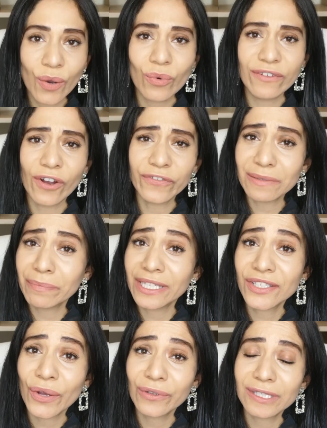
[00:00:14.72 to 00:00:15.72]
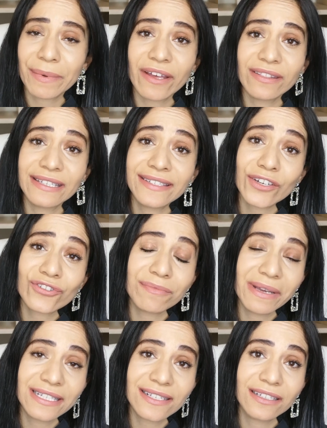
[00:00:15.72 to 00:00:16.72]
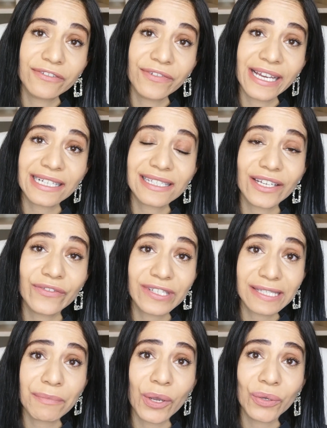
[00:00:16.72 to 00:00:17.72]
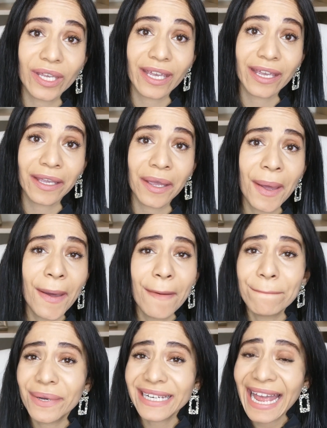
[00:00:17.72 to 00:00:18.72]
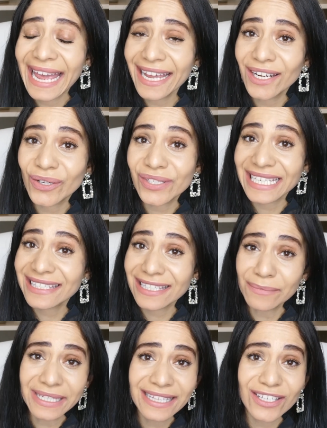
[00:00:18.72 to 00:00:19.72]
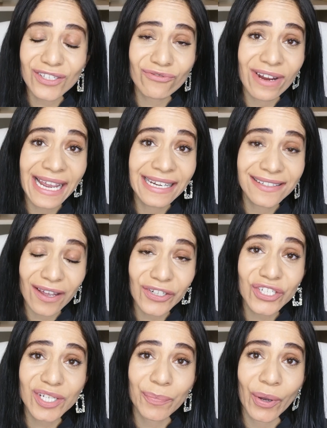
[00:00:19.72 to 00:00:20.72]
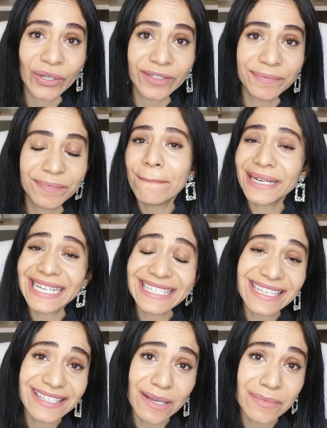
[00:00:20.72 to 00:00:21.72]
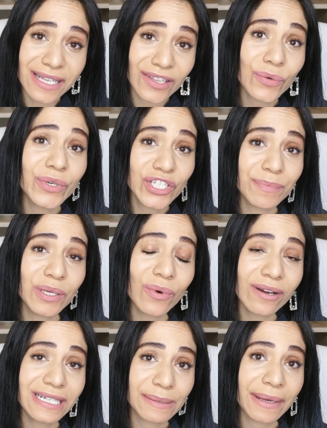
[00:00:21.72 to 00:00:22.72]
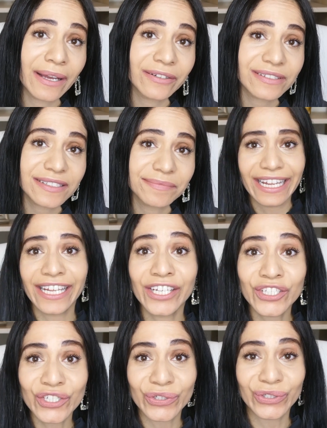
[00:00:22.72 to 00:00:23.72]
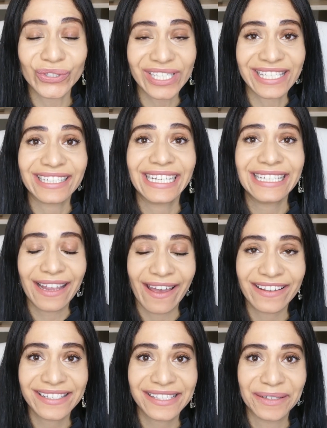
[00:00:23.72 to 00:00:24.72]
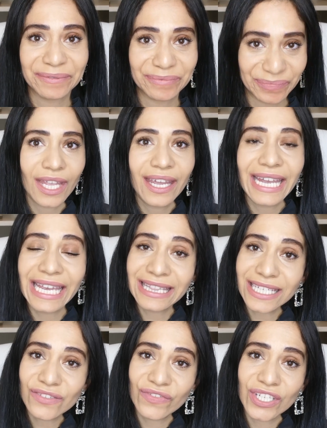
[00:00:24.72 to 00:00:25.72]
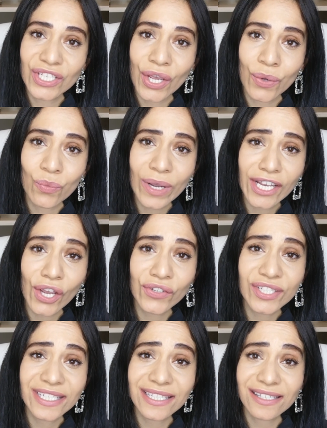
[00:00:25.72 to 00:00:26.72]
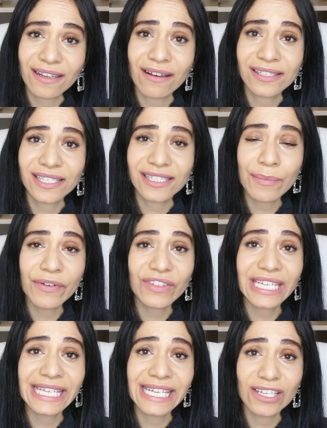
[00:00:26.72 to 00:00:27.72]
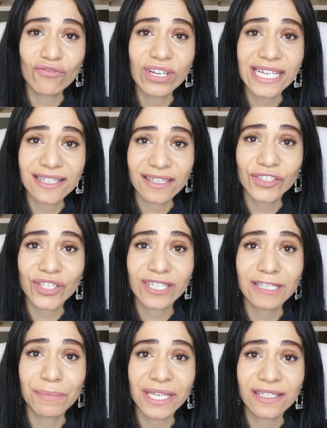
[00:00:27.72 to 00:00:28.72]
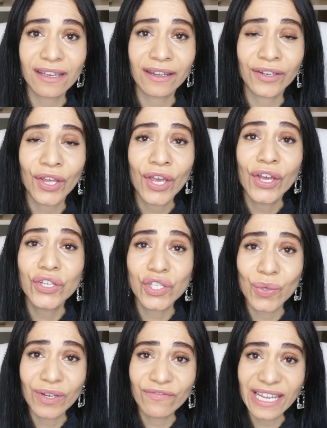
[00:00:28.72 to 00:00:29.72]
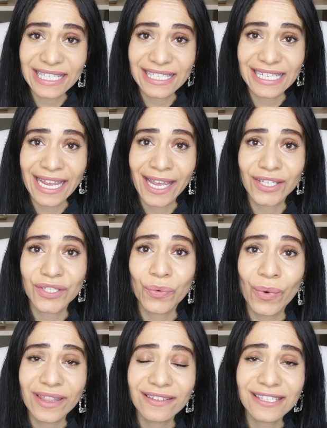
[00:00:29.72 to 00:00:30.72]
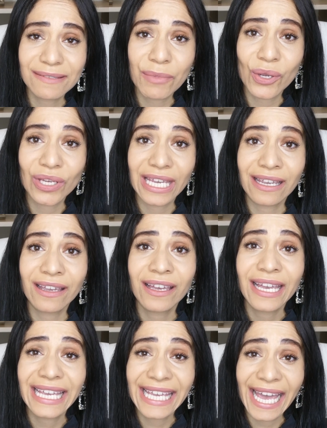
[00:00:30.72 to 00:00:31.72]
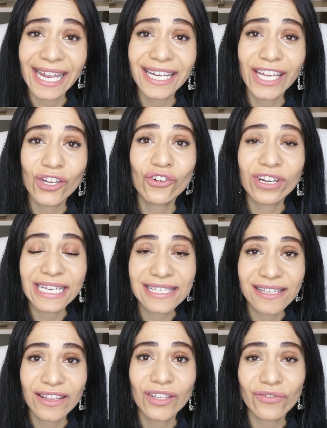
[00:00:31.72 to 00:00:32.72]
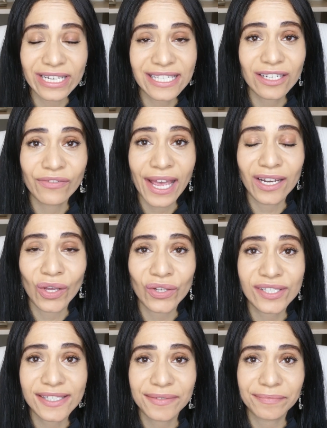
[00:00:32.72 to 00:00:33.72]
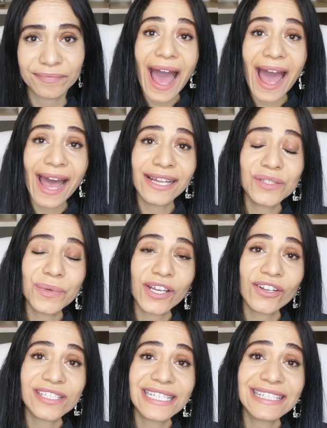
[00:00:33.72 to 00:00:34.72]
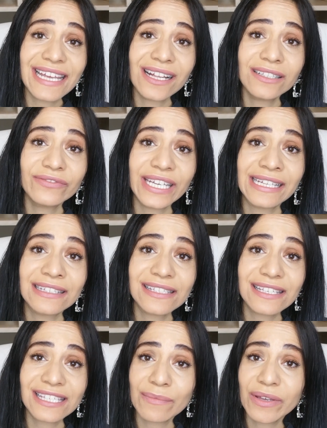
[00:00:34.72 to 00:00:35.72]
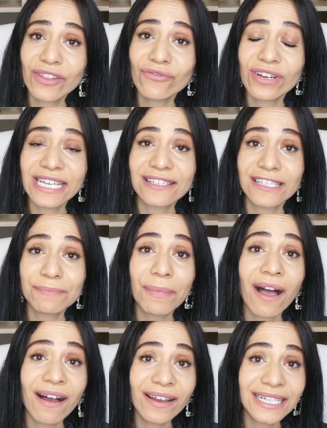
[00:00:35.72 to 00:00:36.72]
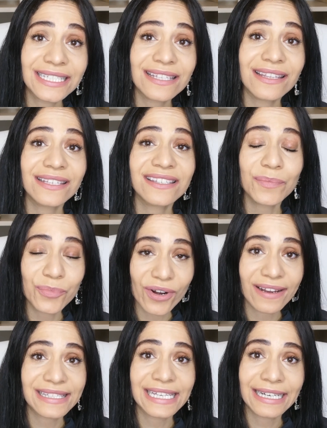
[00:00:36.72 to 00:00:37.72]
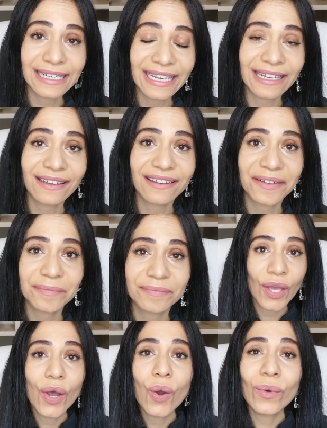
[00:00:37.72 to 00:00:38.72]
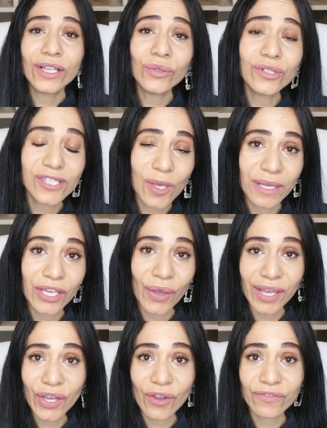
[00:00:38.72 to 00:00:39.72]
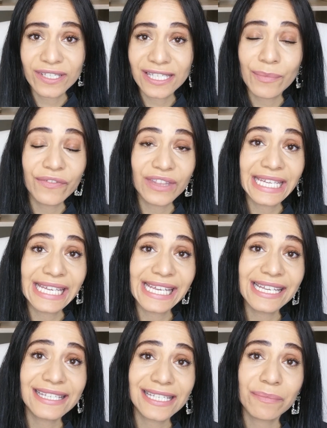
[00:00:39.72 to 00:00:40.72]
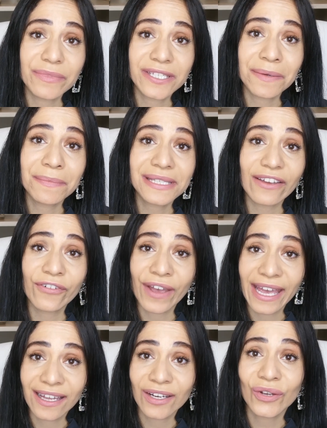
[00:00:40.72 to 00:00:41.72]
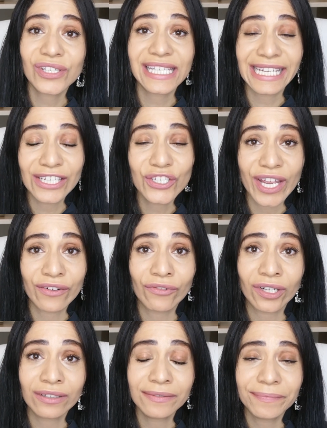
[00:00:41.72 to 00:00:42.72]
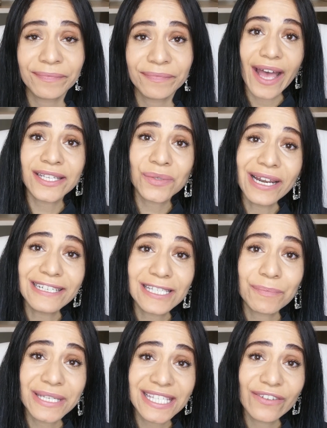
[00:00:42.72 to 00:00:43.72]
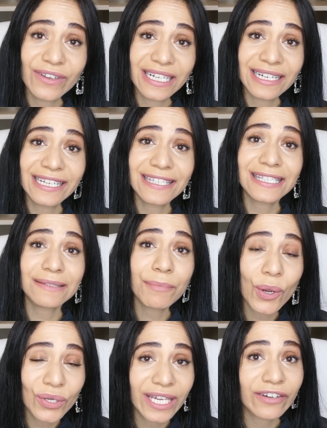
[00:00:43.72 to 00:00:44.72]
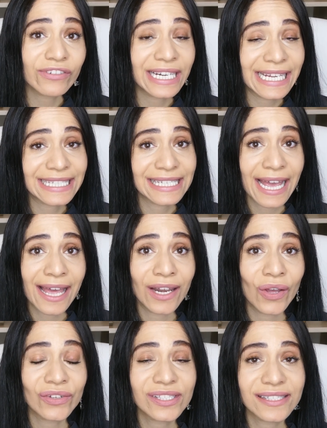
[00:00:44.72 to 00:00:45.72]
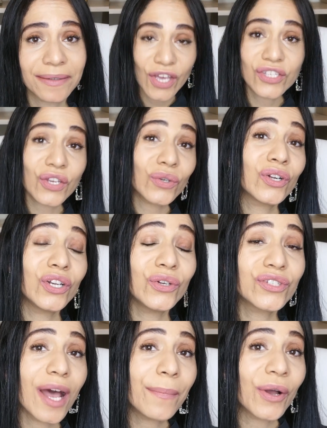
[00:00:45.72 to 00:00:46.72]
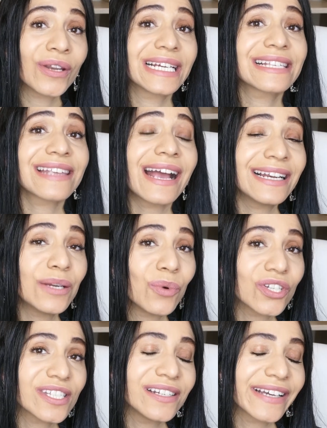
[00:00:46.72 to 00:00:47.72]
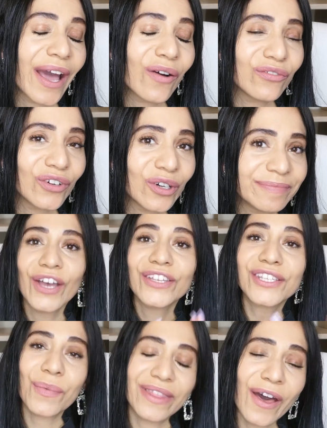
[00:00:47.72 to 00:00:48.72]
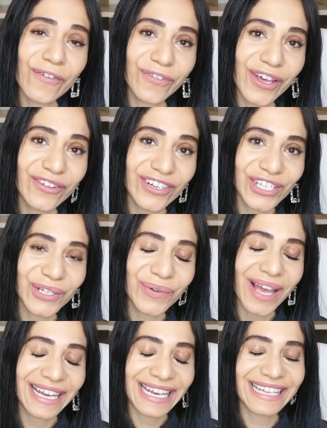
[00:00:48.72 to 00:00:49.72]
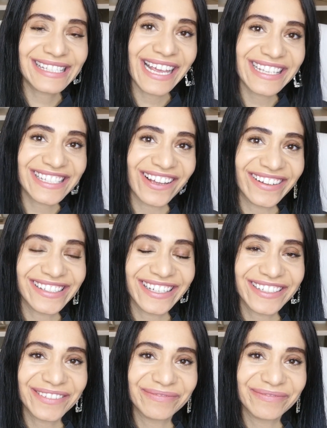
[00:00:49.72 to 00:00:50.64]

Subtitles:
We've often been told about the detrimental effects of smoking, but hair loss is something that's rarely touched upon. But is it something that we should be worried about? In short, yes. In this video, we're going to discuss some of the key research that's been done to investigate whether smoking can increase the risk of hair loss. And we're going to delve into some of the reasons behind this surprising link. We'll also be going over some of the key symptoms of hair loss in general, as well as specifically smoking-related hair loss, so you're clued up on exactly what to look out for. So without further ado, let's get started.